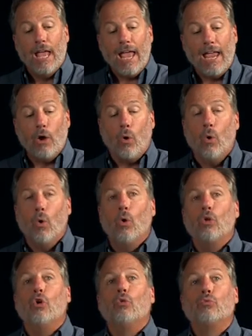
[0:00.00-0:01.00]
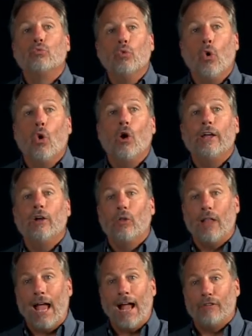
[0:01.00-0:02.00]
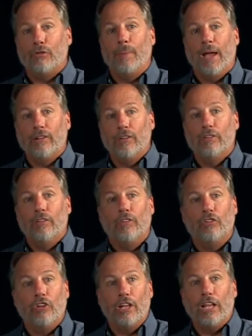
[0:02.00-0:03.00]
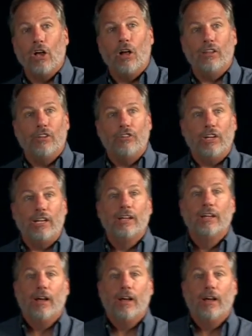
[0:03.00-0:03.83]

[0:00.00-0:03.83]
a whole royal aspect to the genealogy